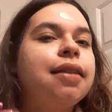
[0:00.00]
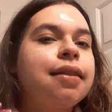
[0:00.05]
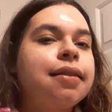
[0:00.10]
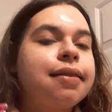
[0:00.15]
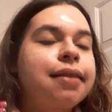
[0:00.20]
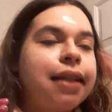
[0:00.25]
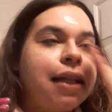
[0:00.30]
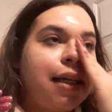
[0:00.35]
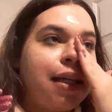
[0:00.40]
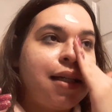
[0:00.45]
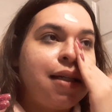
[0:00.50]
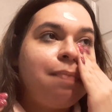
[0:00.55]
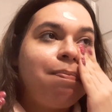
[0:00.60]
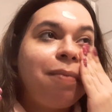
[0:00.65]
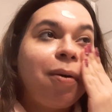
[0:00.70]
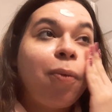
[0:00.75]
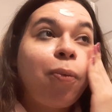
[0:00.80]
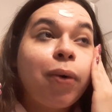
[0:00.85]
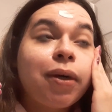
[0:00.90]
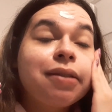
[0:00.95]
the skin,
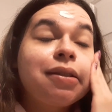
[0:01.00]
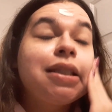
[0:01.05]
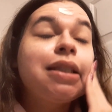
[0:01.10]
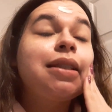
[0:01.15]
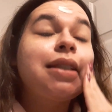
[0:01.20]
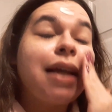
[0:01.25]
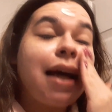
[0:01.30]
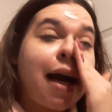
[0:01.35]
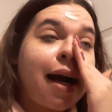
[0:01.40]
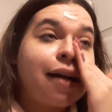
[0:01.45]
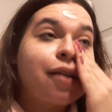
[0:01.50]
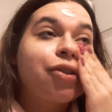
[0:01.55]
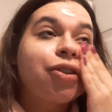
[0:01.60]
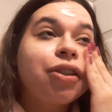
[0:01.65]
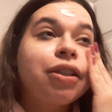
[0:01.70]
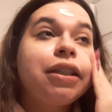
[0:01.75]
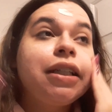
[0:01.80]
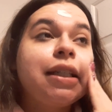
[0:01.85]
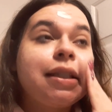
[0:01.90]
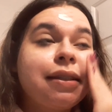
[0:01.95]
but once it's
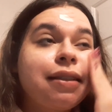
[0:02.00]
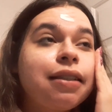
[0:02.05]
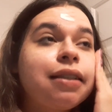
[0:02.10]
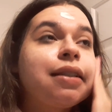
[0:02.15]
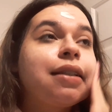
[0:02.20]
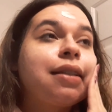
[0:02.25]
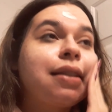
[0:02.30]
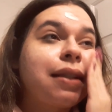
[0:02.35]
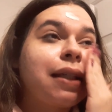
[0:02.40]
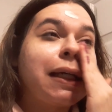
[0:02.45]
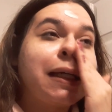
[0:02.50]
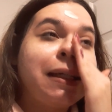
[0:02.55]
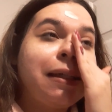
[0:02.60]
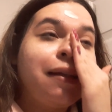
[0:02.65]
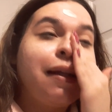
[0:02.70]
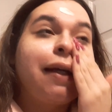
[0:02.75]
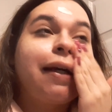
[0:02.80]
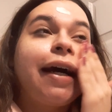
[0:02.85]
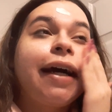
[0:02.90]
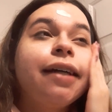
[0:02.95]
actually into the skin,
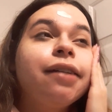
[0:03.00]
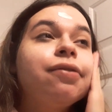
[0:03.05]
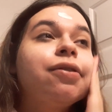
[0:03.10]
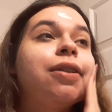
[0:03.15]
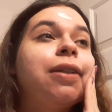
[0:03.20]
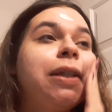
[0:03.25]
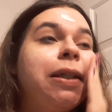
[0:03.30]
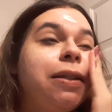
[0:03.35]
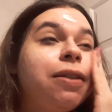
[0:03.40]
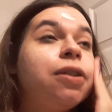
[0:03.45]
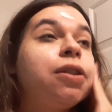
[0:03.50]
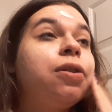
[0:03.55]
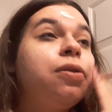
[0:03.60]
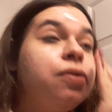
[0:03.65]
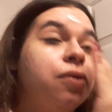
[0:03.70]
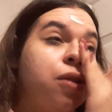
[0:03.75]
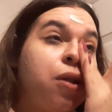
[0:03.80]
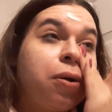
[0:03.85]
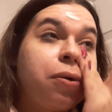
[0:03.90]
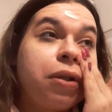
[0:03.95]
like I really do
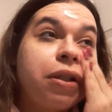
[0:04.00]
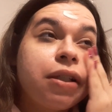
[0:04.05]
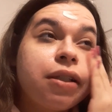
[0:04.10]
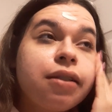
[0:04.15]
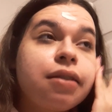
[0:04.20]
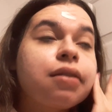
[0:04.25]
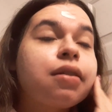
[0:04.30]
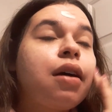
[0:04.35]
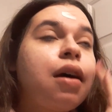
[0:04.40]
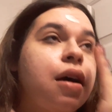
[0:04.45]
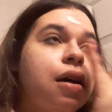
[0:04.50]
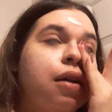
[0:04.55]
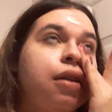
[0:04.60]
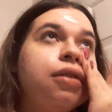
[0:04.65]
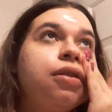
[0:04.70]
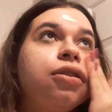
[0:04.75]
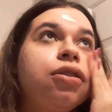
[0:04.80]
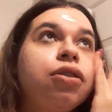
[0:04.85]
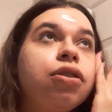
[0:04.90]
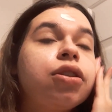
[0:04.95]
notice
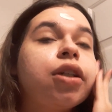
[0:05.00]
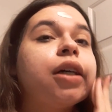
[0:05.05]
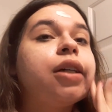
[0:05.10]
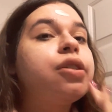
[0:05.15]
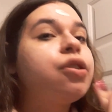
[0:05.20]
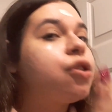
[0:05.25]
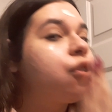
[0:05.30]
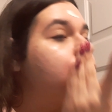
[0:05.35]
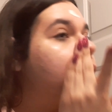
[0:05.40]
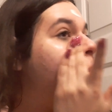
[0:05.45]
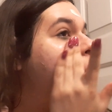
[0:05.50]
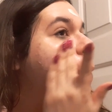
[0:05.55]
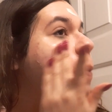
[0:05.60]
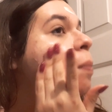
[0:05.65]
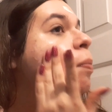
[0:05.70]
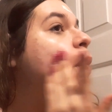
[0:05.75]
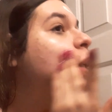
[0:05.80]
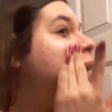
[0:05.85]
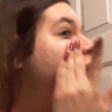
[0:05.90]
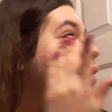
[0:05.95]
such a
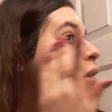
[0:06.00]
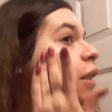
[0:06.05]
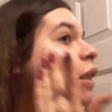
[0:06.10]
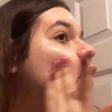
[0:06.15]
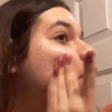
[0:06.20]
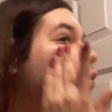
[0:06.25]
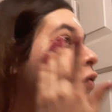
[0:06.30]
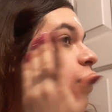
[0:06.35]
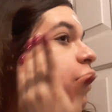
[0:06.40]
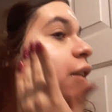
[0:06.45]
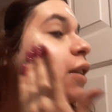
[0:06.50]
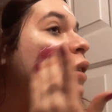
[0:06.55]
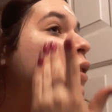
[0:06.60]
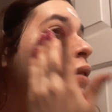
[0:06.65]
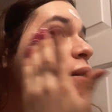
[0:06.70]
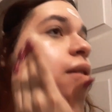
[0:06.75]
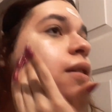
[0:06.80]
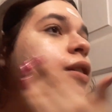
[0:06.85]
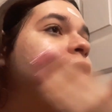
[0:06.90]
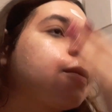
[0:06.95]
big
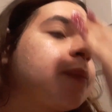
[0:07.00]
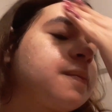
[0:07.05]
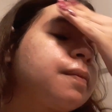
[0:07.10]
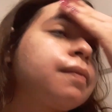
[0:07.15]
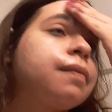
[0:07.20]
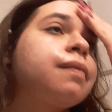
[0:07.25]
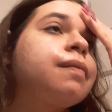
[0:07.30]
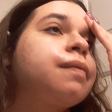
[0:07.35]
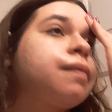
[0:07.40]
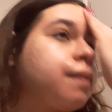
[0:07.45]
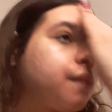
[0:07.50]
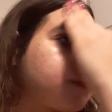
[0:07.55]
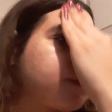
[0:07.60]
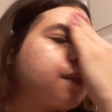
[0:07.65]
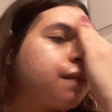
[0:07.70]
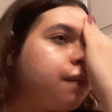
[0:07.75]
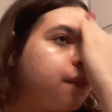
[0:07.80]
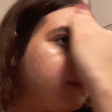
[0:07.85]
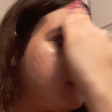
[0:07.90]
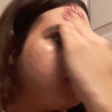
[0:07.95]
difference
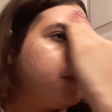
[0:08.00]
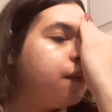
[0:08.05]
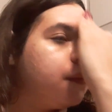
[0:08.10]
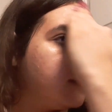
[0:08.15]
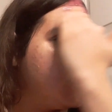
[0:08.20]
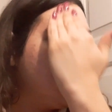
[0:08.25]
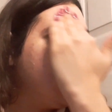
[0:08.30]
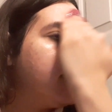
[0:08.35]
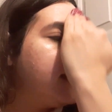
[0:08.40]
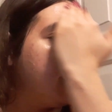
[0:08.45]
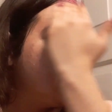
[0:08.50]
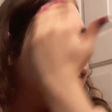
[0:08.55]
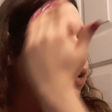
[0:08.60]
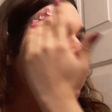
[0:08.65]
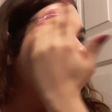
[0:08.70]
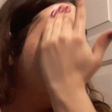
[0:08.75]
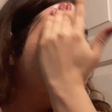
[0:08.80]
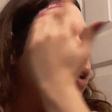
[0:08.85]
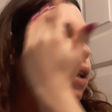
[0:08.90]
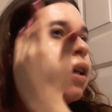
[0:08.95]

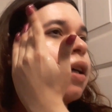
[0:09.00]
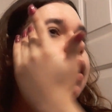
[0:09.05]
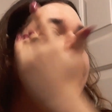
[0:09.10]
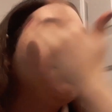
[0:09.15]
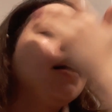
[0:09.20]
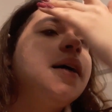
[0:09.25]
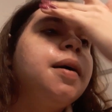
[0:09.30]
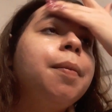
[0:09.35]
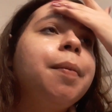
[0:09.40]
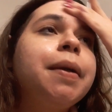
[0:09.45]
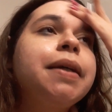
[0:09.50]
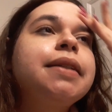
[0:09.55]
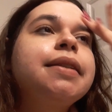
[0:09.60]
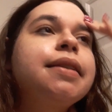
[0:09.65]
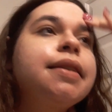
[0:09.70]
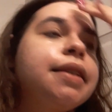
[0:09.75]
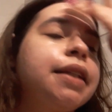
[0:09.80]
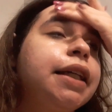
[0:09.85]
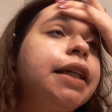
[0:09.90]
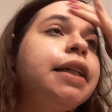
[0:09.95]
in my
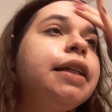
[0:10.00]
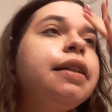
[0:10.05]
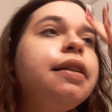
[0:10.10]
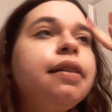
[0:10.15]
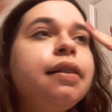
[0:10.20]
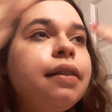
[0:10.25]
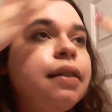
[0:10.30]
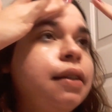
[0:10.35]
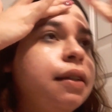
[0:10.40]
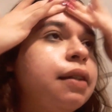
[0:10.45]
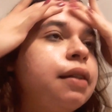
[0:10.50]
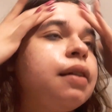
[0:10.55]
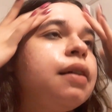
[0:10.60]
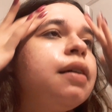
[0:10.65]
skin.